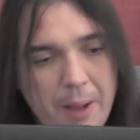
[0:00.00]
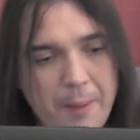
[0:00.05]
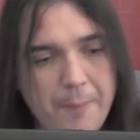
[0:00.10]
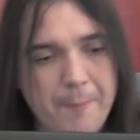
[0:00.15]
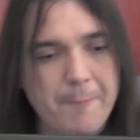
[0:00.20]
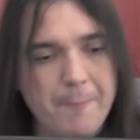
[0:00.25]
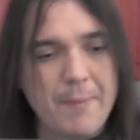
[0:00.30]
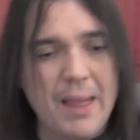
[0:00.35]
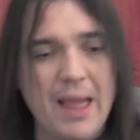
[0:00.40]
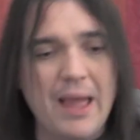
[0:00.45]

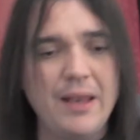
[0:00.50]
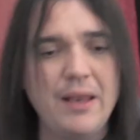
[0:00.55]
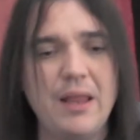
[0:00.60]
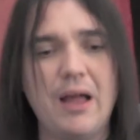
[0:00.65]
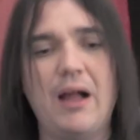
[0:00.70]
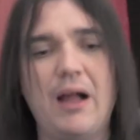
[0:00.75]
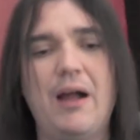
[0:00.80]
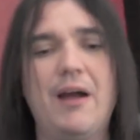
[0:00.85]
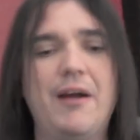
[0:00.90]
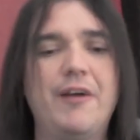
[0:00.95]
men
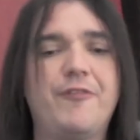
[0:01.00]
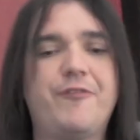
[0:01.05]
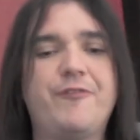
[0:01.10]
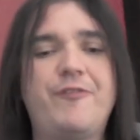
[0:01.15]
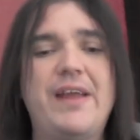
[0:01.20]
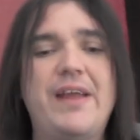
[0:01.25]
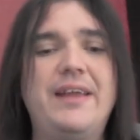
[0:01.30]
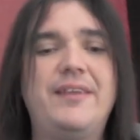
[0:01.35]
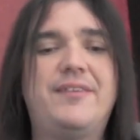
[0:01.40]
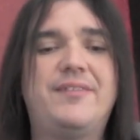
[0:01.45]
are
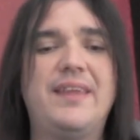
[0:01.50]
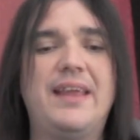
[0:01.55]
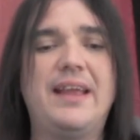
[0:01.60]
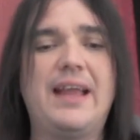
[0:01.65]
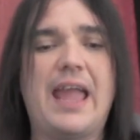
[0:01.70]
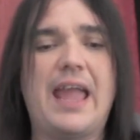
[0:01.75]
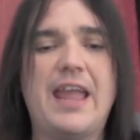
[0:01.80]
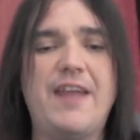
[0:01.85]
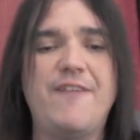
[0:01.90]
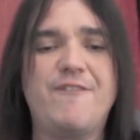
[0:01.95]

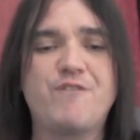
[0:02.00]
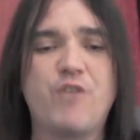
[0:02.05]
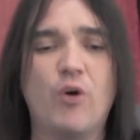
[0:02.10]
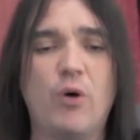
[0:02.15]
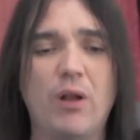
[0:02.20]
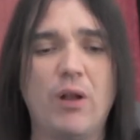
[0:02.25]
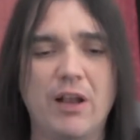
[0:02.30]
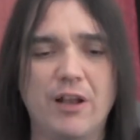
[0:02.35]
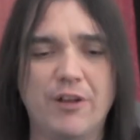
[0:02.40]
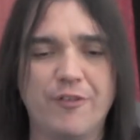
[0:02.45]
facing a
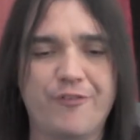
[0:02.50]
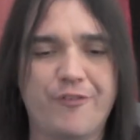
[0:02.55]
full